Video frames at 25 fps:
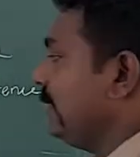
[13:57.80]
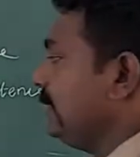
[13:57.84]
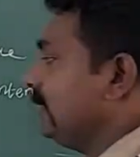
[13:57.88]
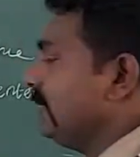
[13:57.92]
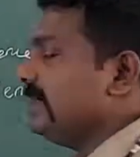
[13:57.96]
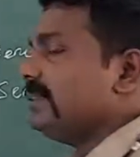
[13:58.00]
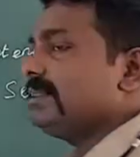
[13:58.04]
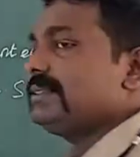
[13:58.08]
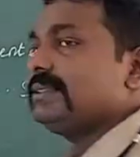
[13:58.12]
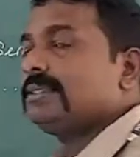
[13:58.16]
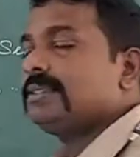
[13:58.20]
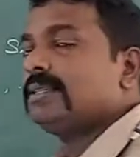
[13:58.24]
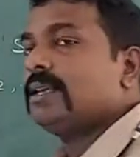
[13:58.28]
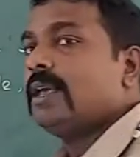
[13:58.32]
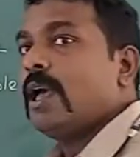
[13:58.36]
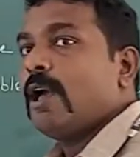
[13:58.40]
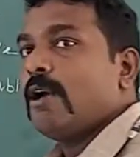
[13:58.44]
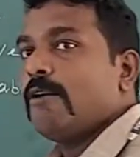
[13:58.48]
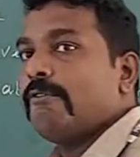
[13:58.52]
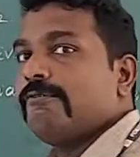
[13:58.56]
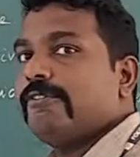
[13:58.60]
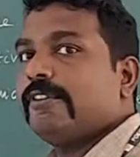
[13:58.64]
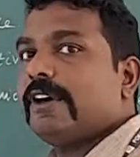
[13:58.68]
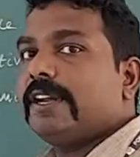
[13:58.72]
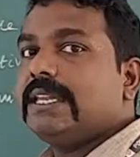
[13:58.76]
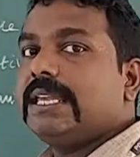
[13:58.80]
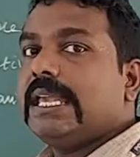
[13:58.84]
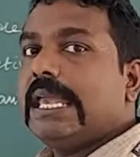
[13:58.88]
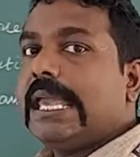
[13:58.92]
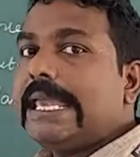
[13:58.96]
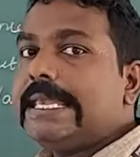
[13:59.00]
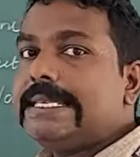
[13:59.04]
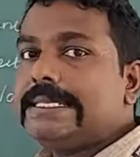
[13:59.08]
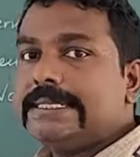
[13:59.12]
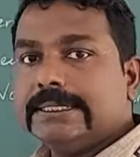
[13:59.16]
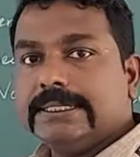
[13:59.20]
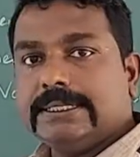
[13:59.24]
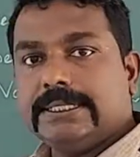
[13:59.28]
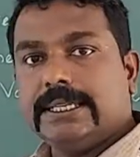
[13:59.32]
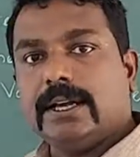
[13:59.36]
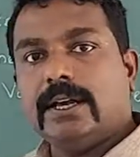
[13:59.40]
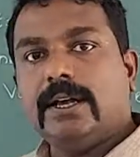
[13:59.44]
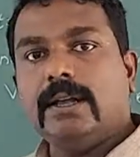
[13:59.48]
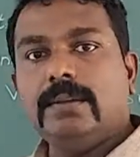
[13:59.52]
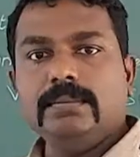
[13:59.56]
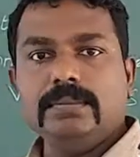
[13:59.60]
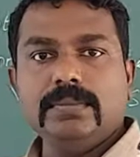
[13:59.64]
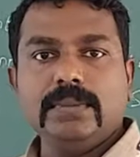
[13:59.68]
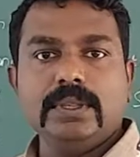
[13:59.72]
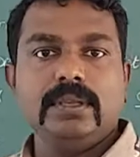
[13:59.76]
this, for each
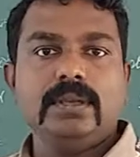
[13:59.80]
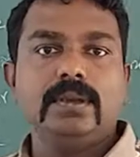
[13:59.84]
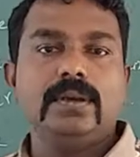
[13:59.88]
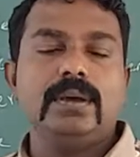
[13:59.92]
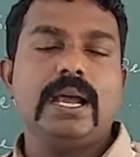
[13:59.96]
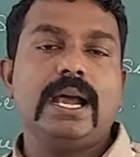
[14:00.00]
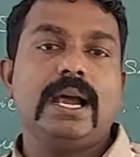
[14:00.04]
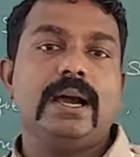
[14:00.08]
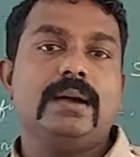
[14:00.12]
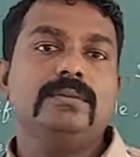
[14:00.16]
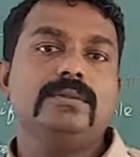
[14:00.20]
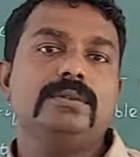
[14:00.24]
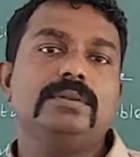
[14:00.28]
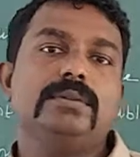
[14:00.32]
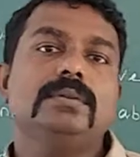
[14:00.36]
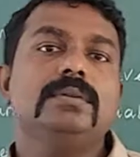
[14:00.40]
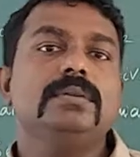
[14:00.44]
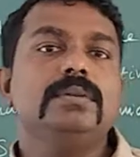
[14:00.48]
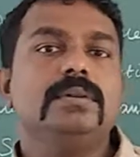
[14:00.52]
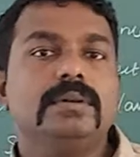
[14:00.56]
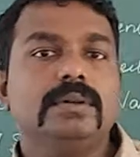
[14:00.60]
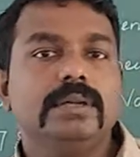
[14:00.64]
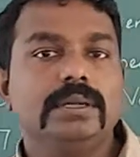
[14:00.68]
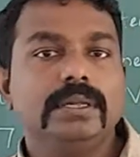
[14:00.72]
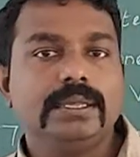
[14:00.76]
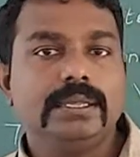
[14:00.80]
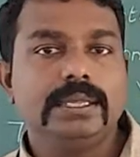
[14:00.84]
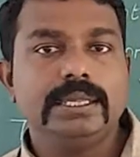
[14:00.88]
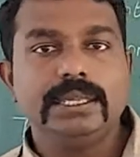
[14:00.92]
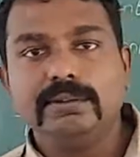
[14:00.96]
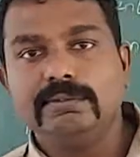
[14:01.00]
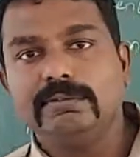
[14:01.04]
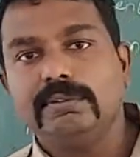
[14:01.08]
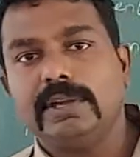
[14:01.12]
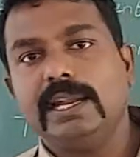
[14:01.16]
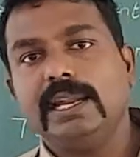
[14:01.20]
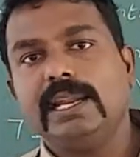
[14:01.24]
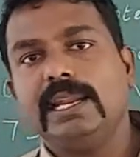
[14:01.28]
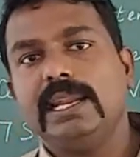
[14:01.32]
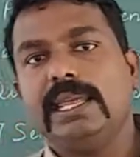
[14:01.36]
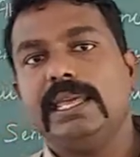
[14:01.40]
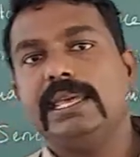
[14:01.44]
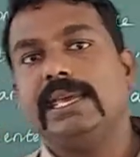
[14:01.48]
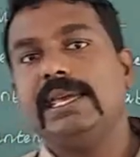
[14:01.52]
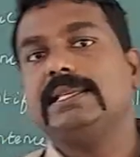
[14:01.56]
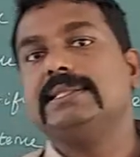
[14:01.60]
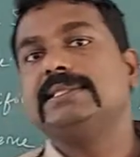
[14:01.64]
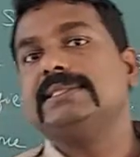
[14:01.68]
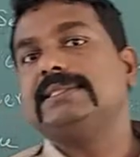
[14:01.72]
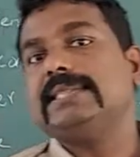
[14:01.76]
term you have to give an
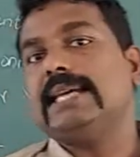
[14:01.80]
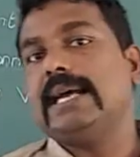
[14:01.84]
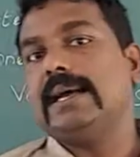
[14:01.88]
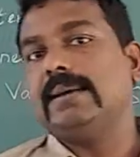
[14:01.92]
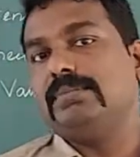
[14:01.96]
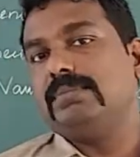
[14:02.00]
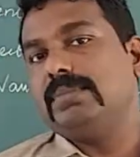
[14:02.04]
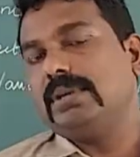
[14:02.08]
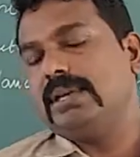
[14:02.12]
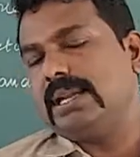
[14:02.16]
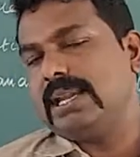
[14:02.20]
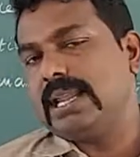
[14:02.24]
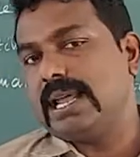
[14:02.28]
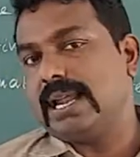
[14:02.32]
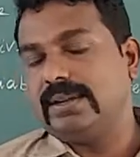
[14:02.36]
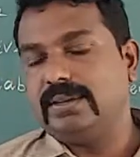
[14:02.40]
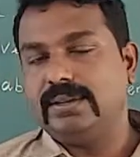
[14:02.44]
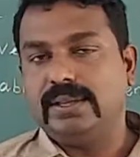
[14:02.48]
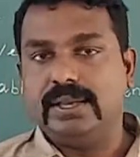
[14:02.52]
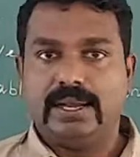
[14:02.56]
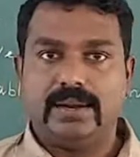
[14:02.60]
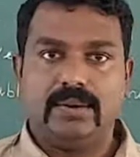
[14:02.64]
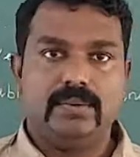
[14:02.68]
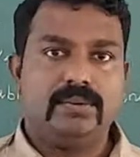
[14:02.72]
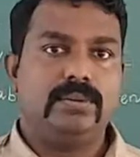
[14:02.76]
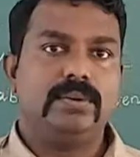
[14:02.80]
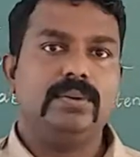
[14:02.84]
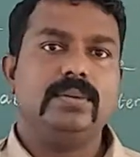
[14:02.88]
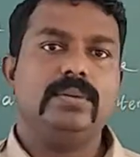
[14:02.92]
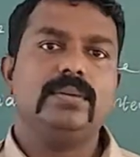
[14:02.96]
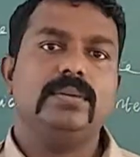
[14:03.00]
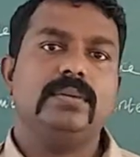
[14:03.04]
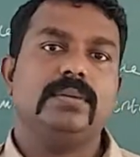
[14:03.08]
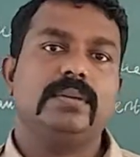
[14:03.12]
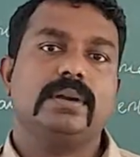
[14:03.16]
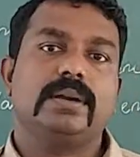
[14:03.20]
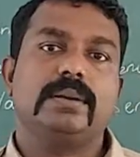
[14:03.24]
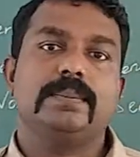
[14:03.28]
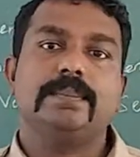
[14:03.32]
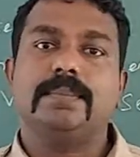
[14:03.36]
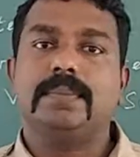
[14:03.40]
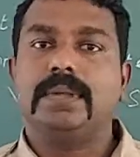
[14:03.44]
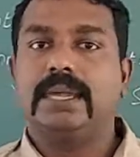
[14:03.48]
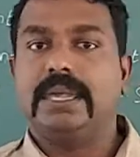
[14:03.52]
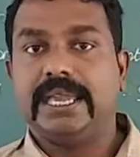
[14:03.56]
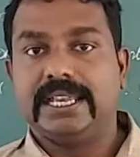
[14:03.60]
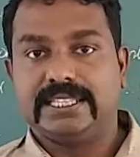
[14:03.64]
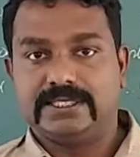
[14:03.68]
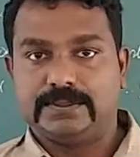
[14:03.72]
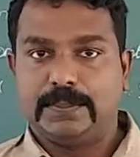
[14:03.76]
example and you have to
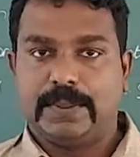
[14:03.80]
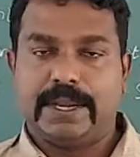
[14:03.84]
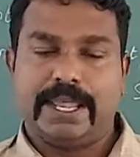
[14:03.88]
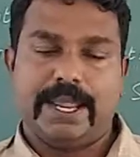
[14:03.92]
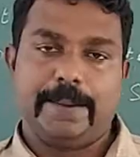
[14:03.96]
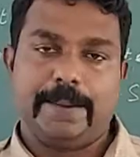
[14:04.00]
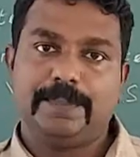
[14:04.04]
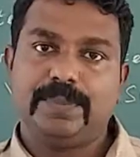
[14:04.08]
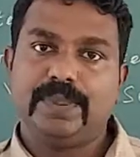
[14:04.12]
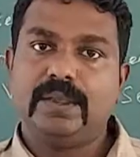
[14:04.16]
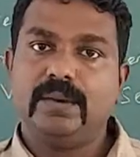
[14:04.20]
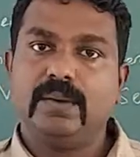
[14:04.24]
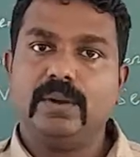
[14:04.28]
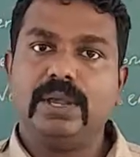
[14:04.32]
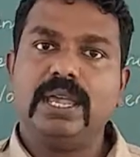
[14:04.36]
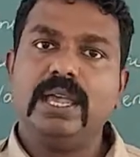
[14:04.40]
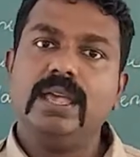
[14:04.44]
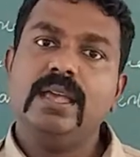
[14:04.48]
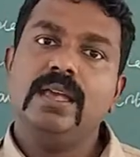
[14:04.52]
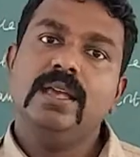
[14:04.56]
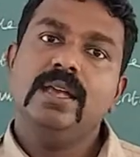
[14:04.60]
explain. Okay.